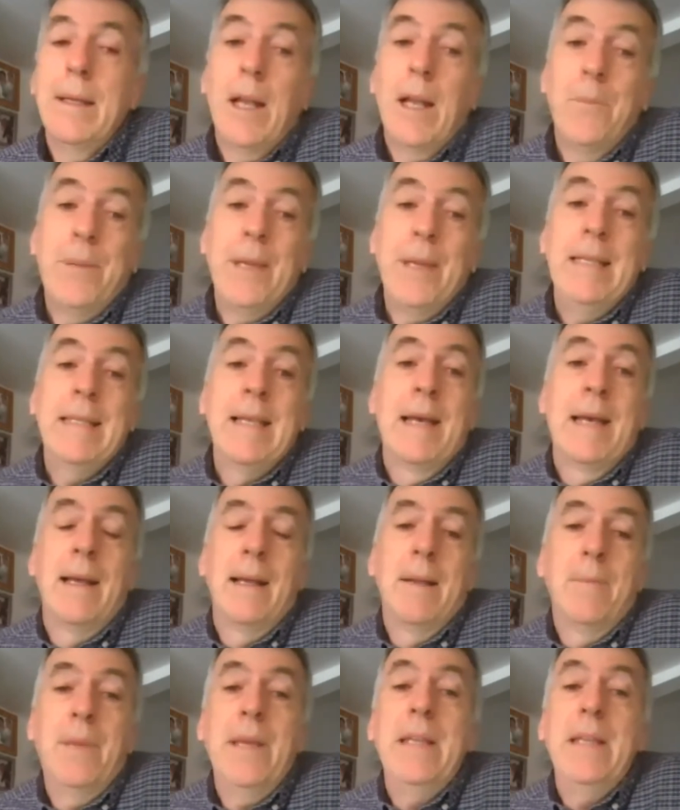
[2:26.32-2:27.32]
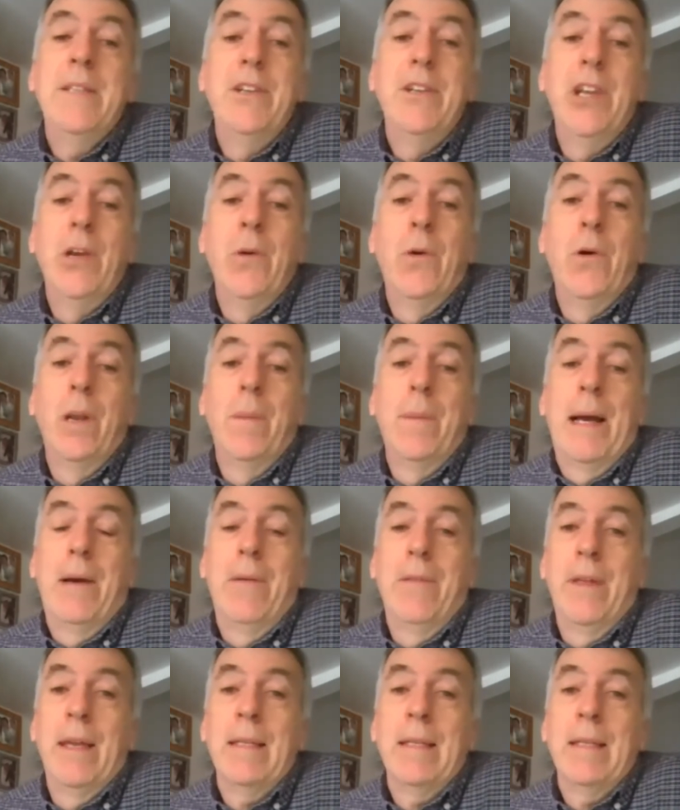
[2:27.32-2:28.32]
Now, Peter, Peter knew all
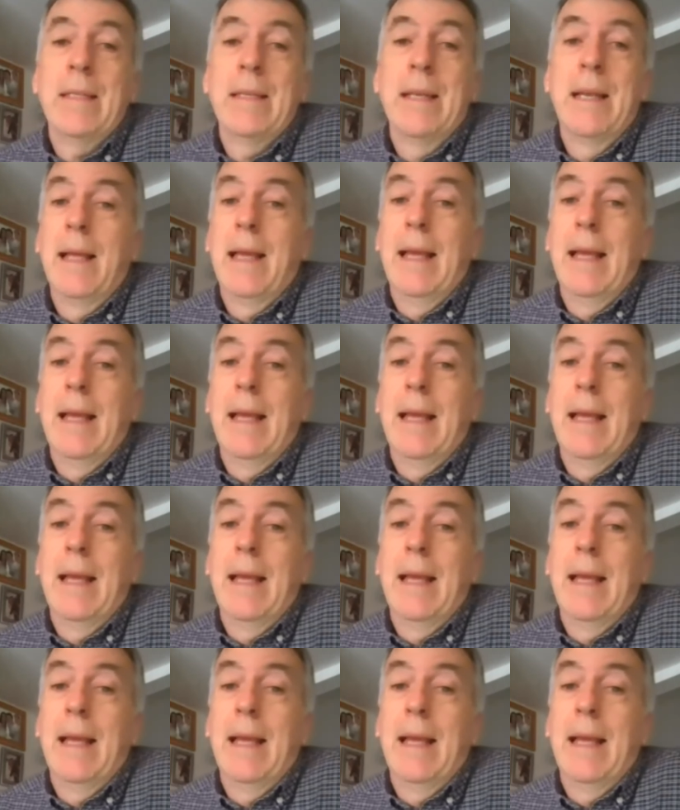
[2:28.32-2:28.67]
about this.